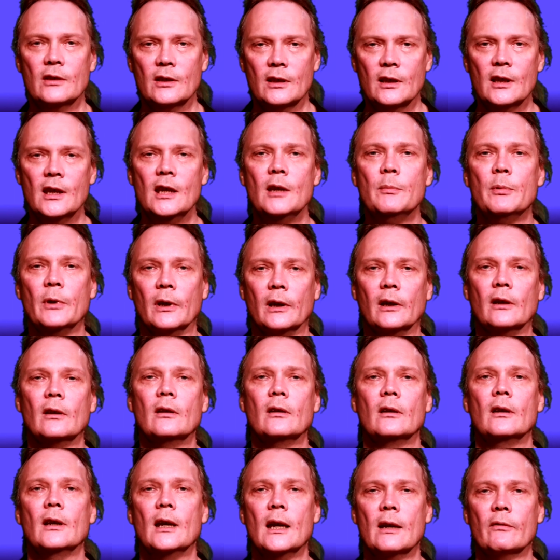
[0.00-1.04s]

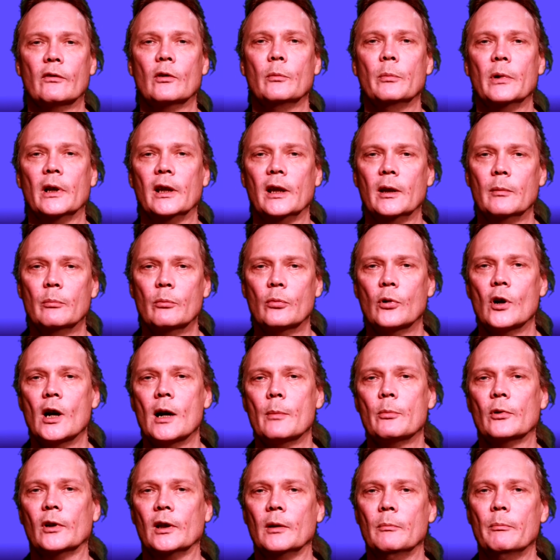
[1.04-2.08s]
keeping everybody
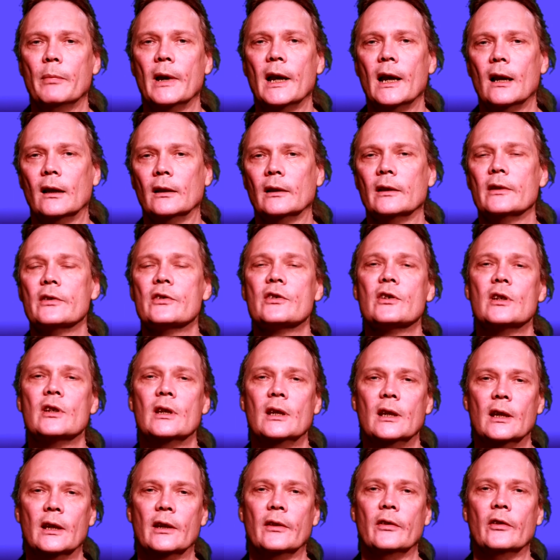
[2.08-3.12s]
properly balanced
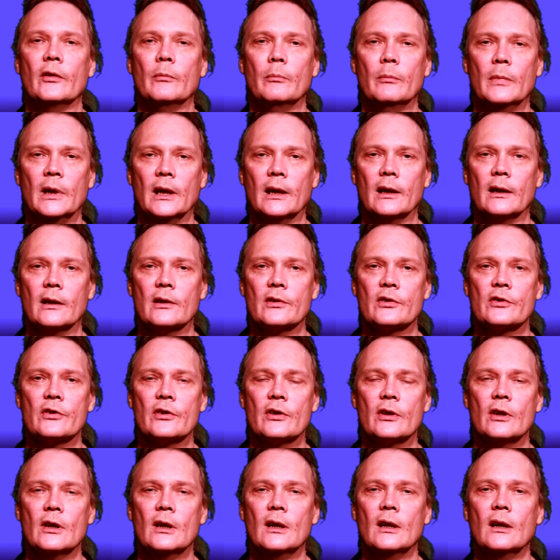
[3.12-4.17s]
in the
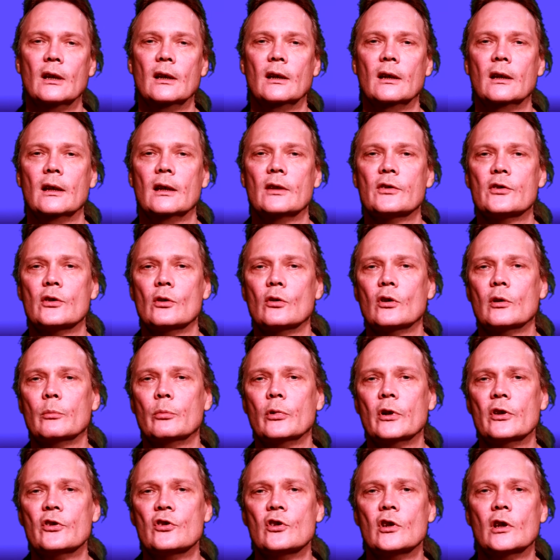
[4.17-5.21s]
mix. And so
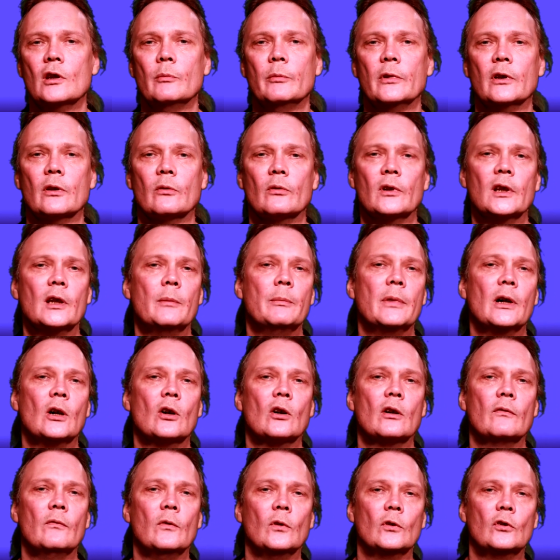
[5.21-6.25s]
compression can be a really
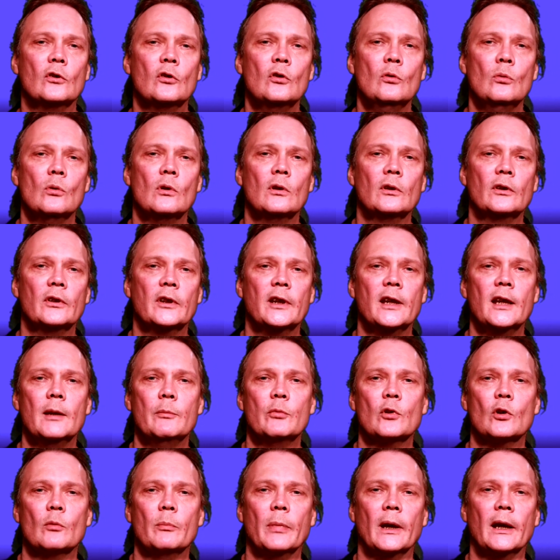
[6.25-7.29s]
powerful tool to
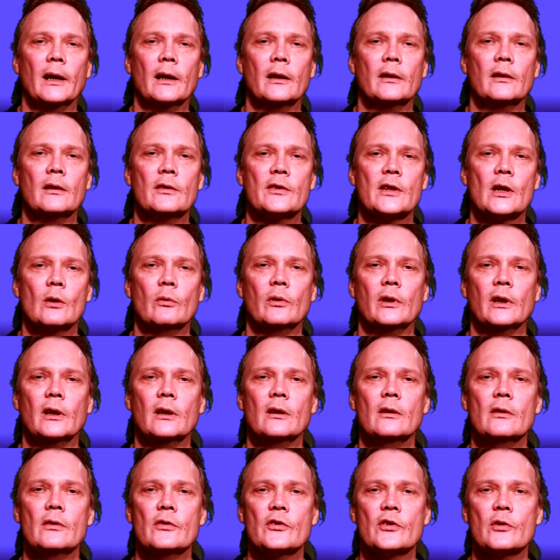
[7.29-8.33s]
keep your band
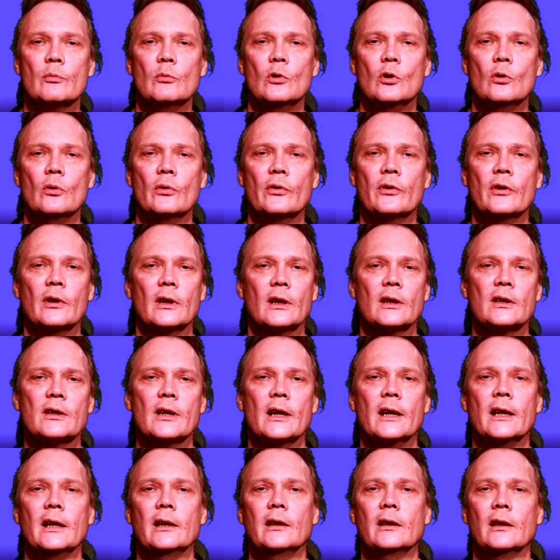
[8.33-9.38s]
sounding smooth and
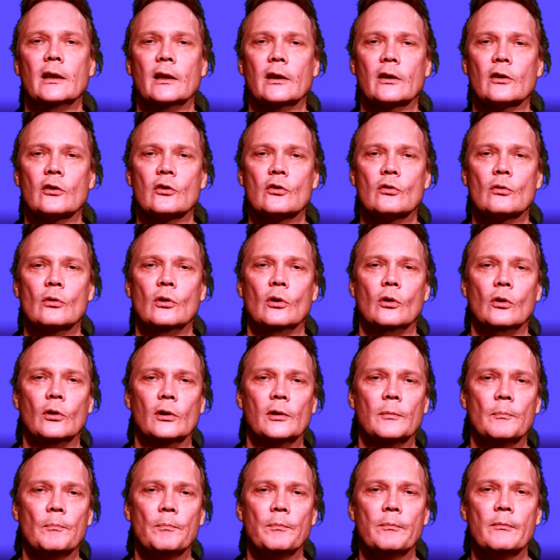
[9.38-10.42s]
tight and
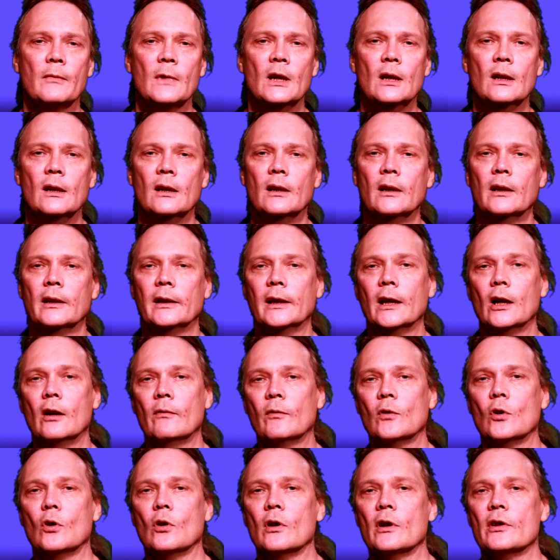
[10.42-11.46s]
controlled. Now,
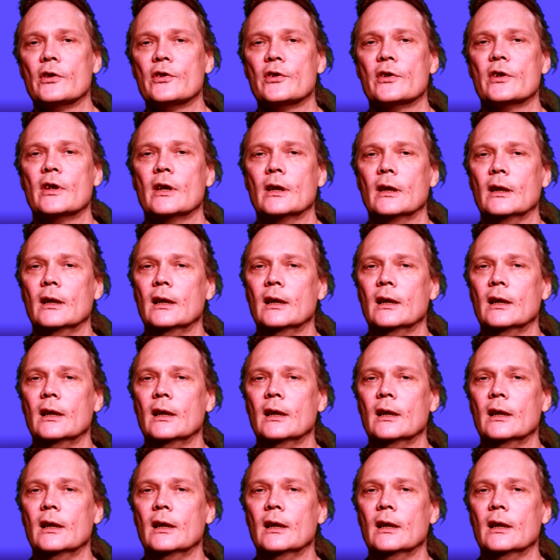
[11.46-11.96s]
of course,